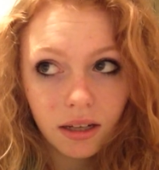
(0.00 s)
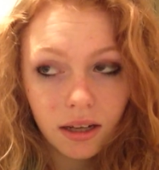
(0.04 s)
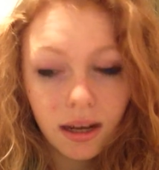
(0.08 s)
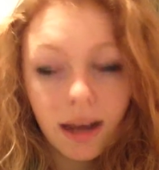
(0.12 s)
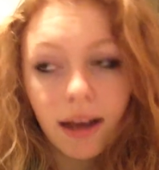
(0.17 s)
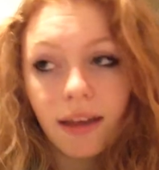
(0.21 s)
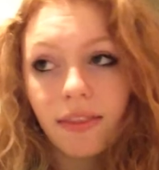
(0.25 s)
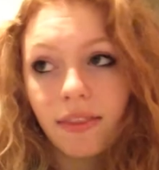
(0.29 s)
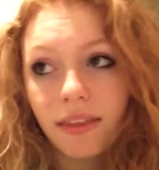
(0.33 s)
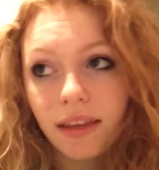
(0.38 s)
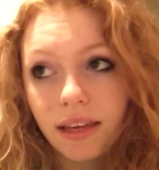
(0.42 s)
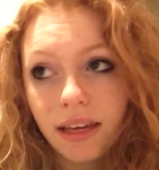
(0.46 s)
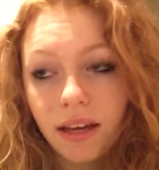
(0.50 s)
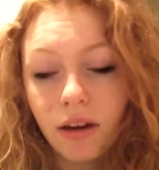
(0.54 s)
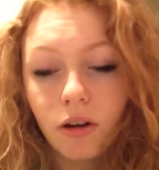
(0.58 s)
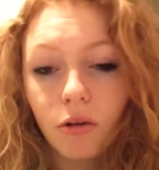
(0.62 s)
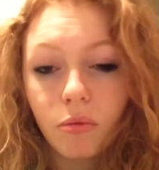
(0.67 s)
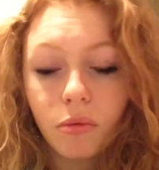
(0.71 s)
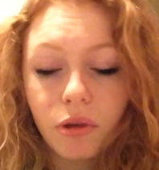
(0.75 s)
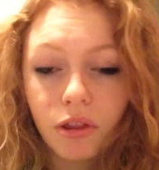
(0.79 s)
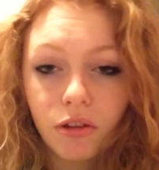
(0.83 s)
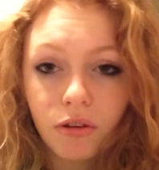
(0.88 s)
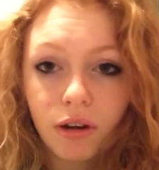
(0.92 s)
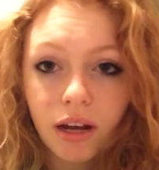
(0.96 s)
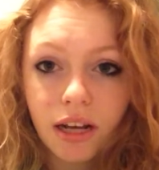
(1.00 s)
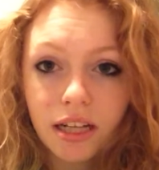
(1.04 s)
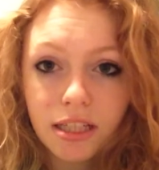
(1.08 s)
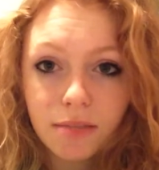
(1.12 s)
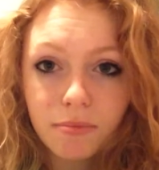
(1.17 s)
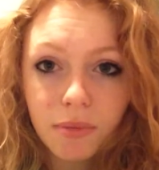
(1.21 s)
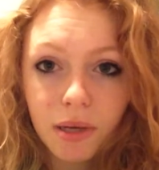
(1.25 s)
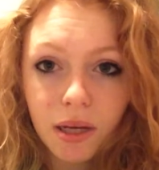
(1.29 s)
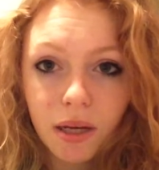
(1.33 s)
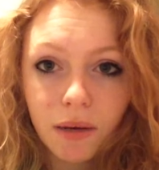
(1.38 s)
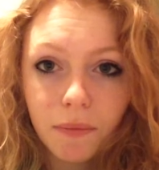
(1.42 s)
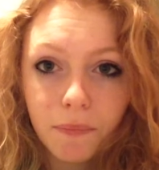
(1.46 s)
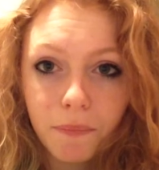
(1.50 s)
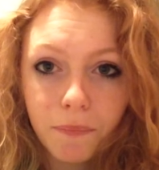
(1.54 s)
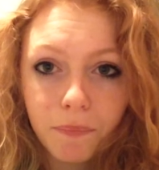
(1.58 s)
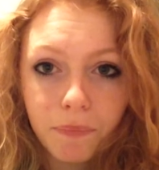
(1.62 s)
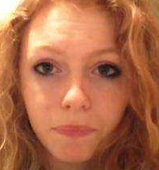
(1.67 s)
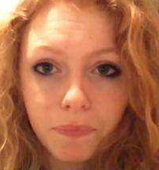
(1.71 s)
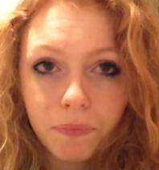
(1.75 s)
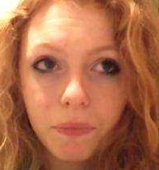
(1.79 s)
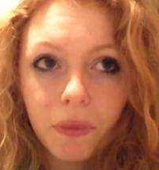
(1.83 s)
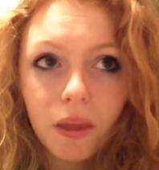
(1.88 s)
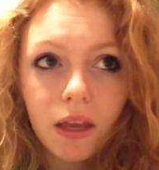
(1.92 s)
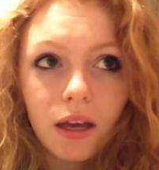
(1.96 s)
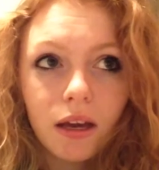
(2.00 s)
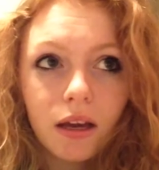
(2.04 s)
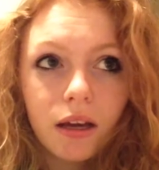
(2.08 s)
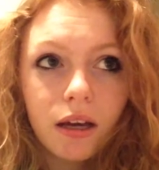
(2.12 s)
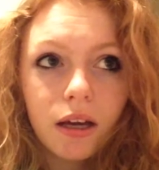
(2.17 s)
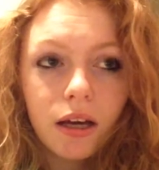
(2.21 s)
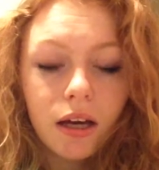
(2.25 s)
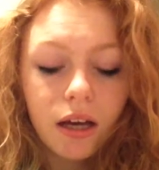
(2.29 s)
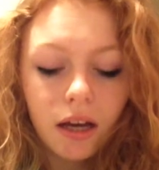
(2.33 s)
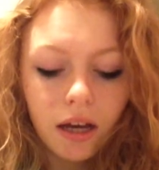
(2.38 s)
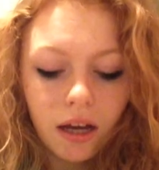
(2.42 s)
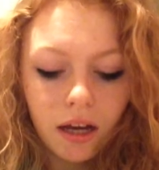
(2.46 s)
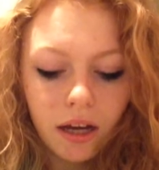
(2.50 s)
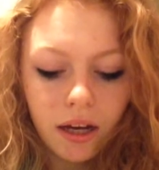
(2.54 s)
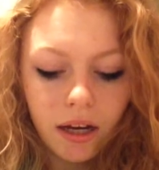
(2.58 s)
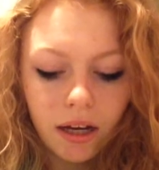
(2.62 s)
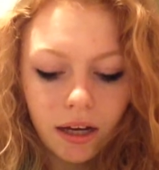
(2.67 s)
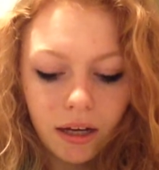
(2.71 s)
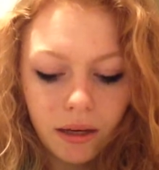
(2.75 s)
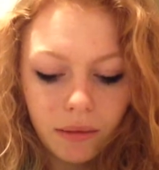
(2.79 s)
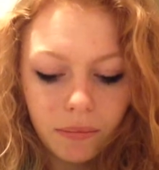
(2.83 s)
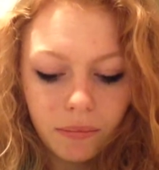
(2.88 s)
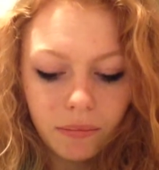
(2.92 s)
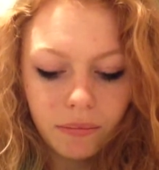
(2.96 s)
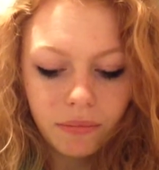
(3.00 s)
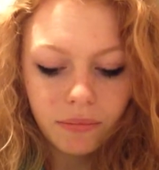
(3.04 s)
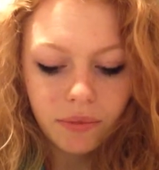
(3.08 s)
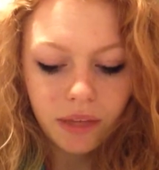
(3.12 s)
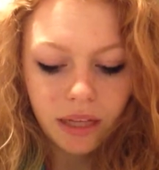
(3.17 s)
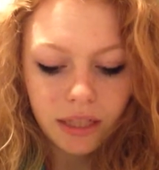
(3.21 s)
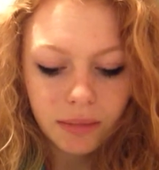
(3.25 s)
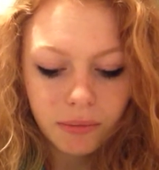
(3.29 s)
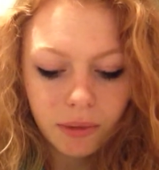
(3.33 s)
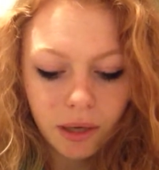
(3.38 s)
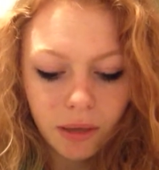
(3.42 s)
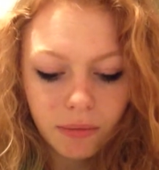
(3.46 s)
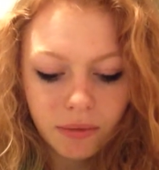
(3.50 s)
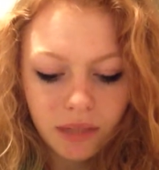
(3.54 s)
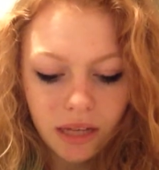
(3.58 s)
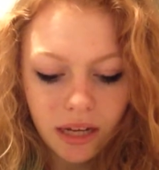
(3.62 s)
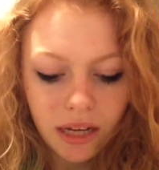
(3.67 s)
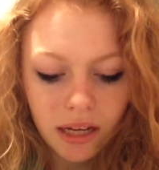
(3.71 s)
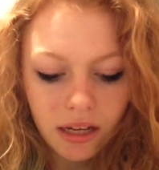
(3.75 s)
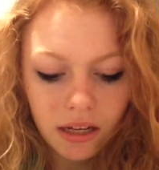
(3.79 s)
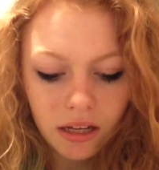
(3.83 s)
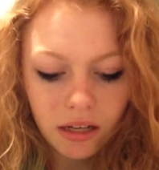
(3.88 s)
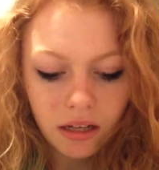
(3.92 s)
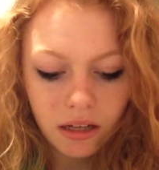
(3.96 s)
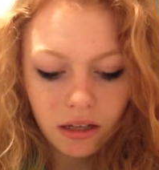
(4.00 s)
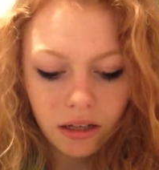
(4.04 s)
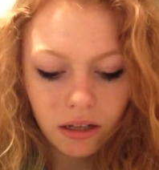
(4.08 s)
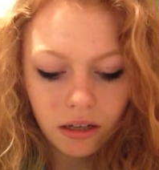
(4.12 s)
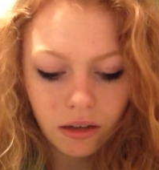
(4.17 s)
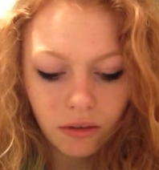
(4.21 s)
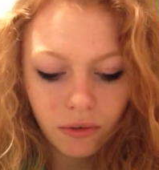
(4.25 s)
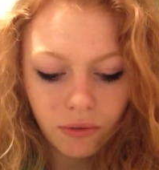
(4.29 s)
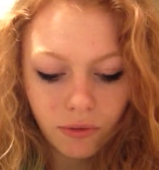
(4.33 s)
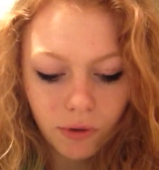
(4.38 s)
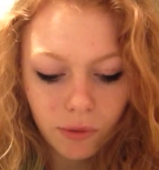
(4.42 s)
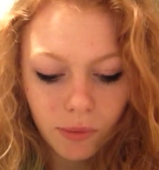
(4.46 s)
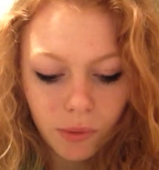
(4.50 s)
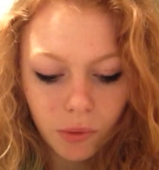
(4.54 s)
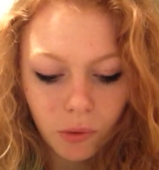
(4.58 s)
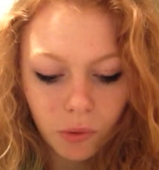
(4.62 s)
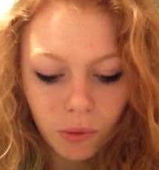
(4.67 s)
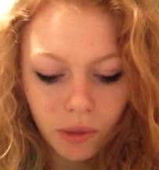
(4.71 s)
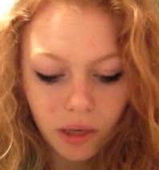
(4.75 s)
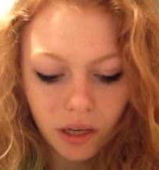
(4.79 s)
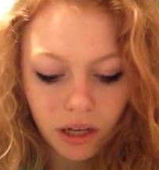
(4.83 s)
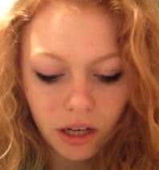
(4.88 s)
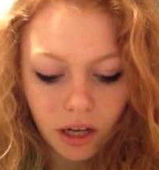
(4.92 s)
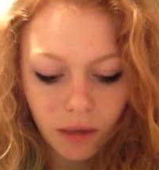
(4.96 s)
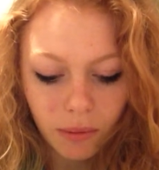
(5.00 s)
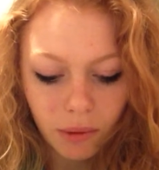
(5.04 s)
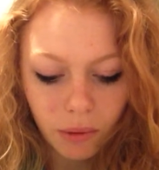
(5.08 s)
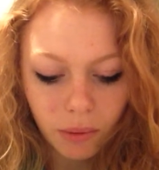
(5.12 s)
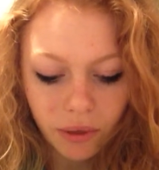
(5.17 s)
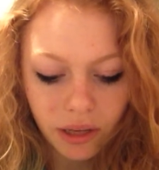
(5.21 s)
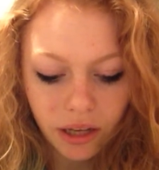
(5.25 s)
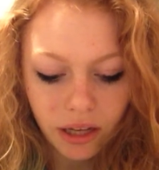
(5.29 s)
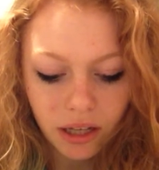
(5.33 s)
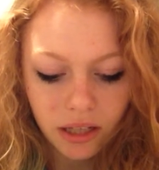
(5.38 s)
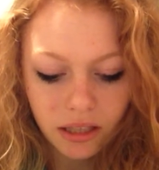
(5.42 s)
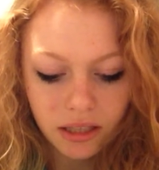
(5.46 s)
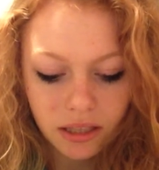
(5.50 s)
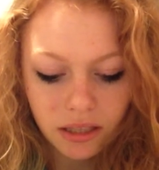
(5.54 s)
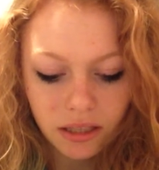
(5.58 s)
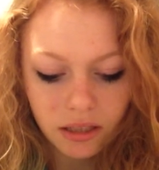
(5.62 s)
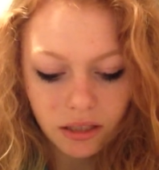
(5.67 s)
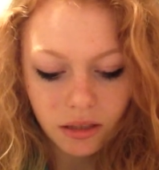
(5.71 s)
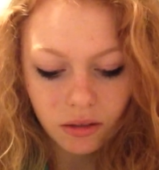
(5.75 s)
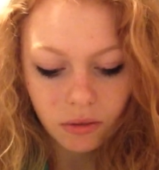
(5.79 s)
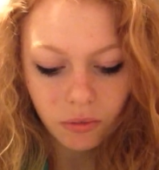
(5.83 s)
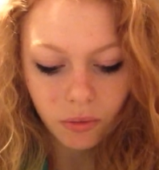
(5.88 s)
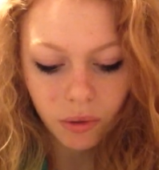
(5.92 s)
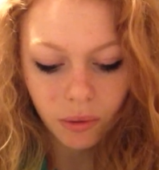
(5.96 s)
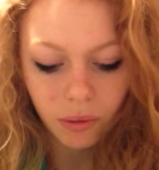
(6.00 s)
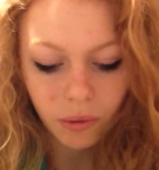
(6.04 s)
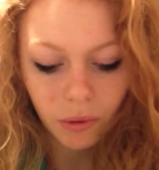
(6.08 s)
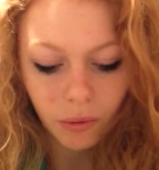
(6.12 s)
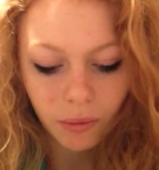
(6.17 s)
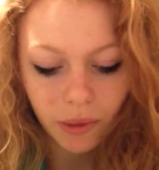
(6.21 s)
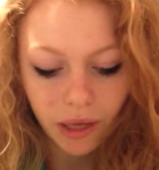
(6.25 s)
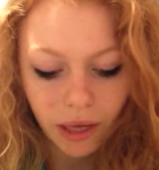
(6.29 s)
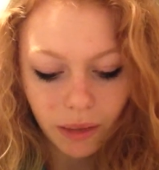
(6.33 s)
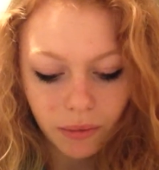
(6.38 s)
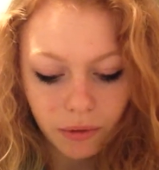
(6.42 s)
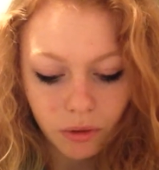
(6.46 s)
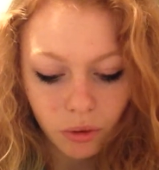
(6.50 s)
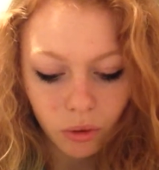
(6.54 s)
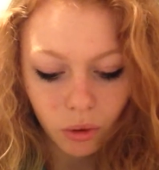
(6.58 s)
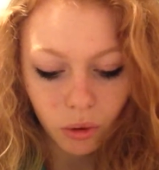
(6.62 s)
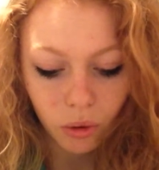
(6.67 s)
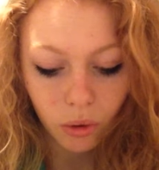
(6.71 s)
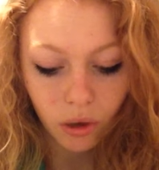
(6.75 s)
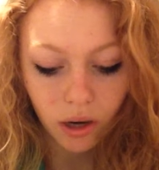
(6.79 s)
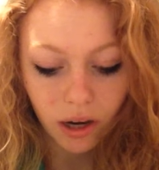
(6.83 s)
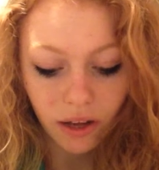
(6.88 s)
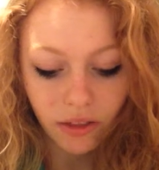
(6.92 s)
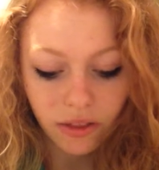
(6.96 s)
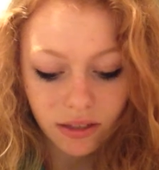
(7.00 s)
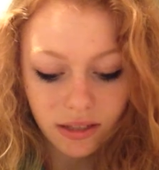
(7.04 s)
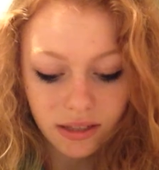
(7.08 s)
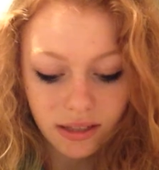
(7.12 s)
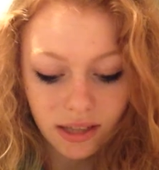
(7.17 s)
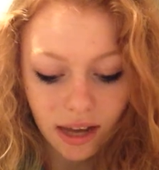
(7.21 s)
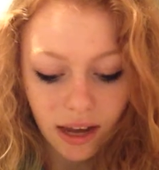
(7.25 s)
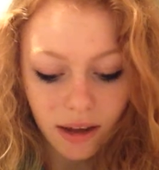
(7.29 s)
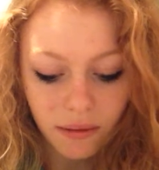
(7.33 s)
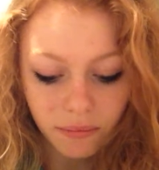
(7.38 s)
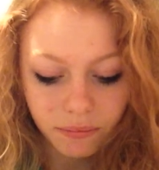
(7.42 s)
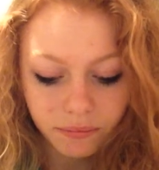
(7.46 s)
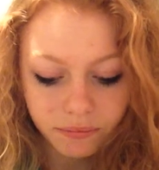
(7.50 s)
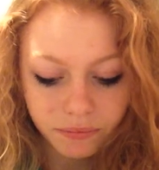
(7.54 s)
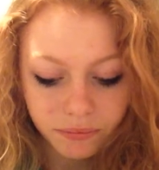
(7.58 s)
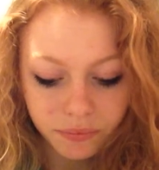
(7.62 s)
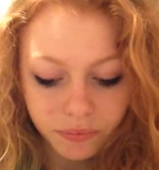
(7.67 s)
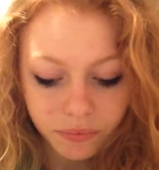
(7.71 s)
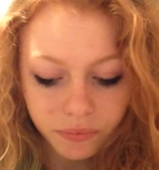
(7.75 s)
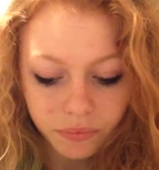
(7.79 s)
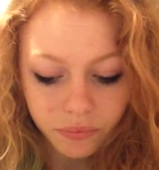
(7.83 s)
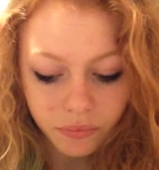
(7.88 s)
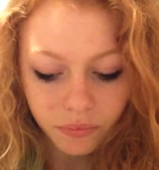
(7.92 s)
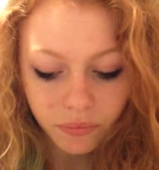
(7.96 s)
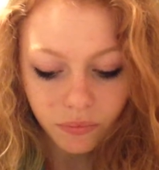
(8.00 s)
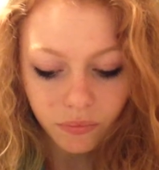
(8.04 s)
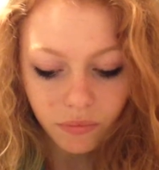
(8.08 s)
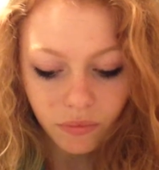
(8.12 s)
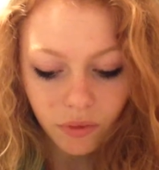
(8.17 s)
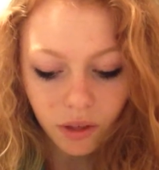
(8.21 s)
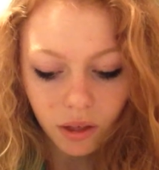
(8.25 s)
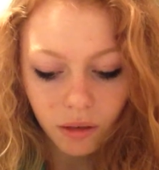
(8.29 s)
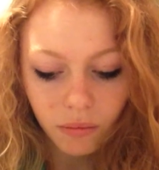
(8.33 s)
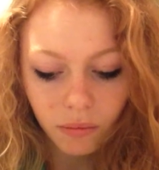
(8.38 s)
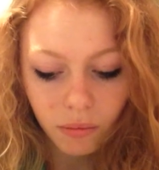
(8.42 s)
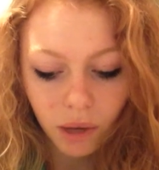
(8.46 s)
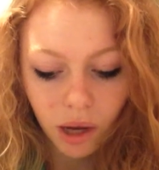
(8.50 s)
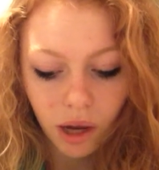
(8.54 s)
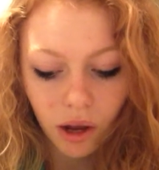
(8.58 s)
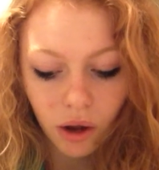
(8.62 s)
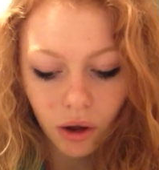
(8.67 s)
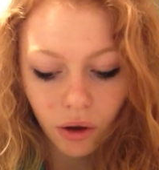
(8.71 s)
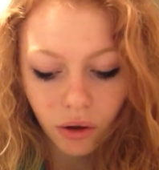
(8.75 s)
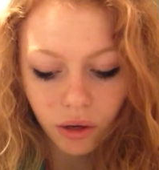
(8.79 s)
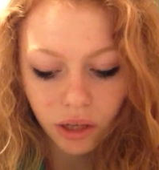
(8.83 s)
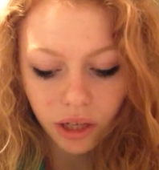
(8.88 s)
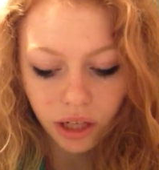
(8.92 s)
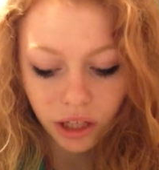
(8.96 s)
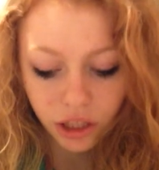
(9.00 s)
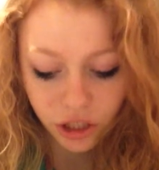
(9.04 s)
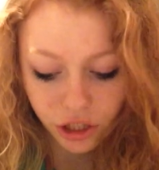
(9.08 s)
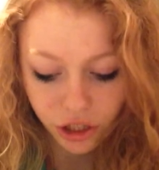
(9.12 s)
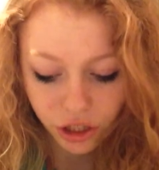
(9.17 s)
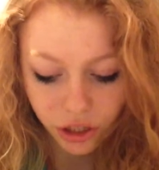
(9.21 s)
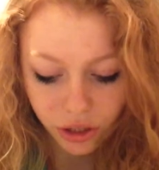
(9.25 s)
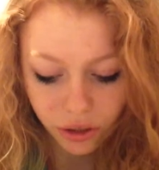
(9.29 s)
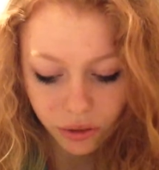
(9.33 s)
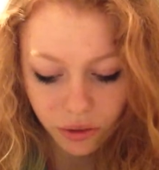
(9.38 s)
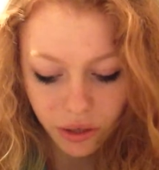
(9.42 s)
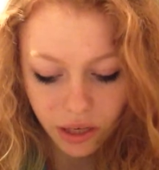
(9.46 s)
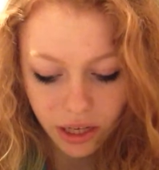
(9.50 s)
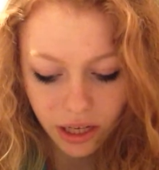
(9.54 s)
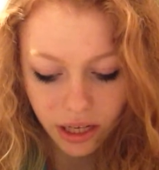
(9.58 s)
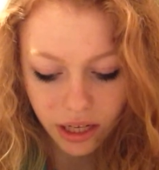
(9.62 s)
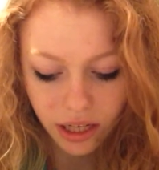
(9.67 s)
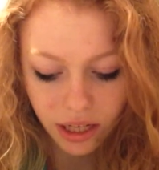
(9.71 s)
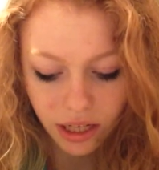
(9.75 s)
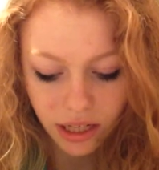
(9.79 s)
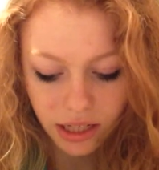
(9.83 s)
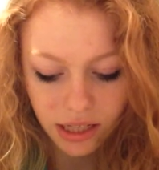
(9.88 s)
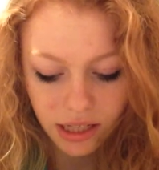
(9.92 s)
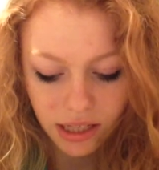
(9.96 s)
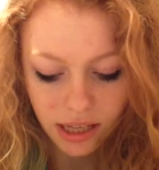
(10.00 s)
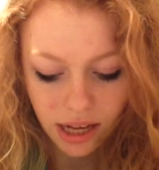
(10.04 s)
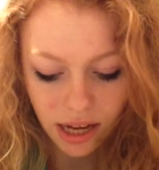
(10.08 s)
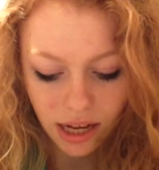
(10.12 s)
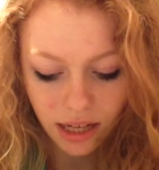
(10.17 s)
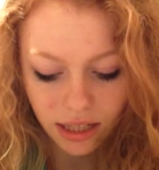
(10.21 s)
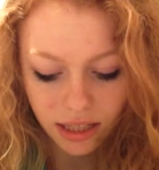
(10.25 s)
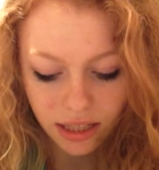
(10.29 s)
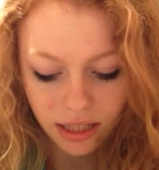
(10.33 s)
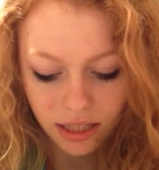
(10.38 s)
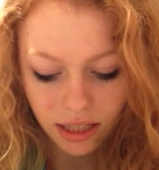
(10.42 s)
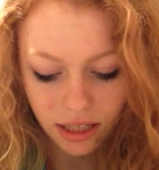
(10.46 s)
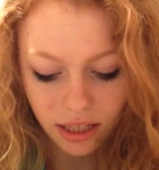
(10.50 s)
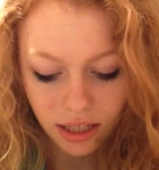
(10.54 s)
and then get on with the next bit. That's my update. Filming will be in a couple of weeks. We will be able to acquire the set. My only issue is that